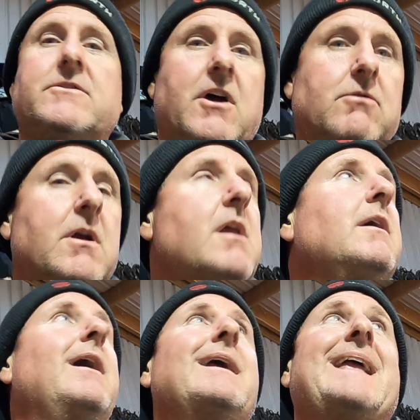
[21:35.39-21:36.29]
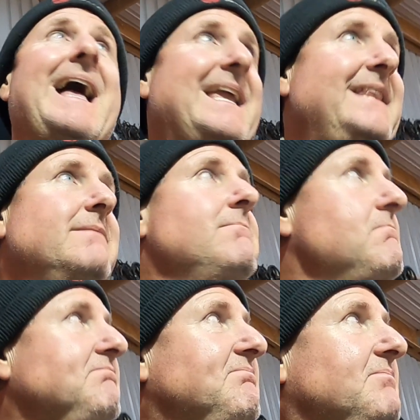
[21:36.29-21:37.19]
So, can't get them,
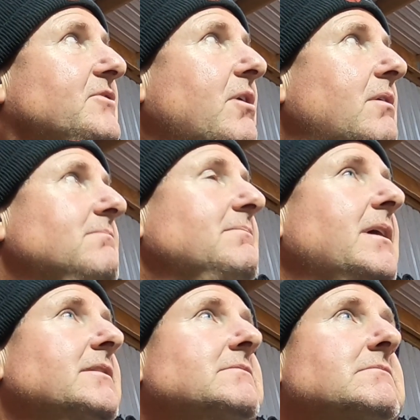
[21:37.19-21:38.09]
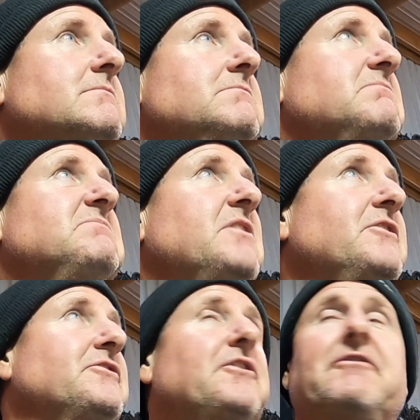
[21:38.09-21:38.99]
so I'm buggered. I
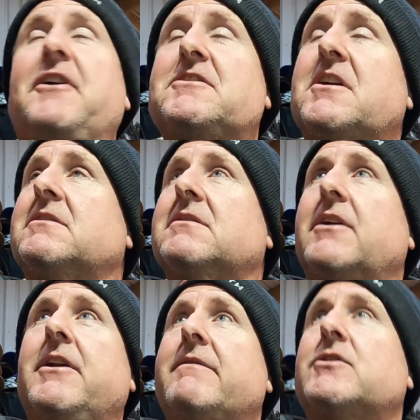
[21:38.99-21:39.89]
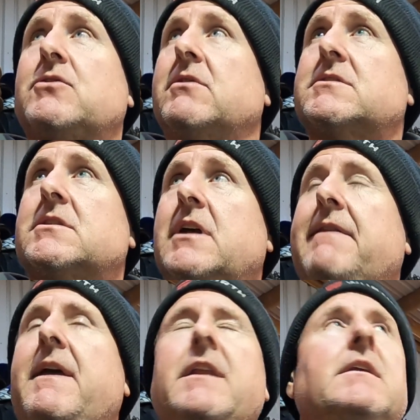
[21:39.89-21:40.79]
just got to fix it. I don't have a choice.
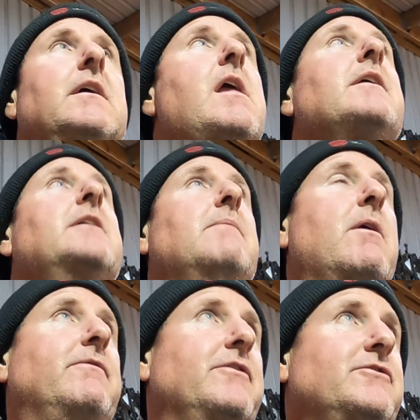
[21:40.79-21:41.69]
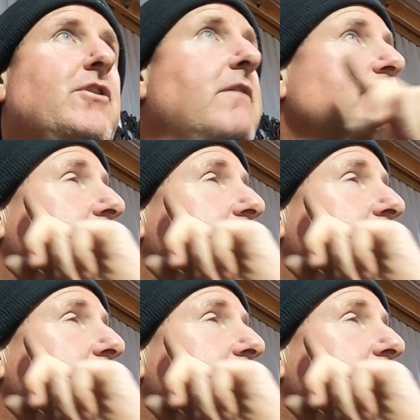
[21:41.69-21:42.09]
And then come over to the driver's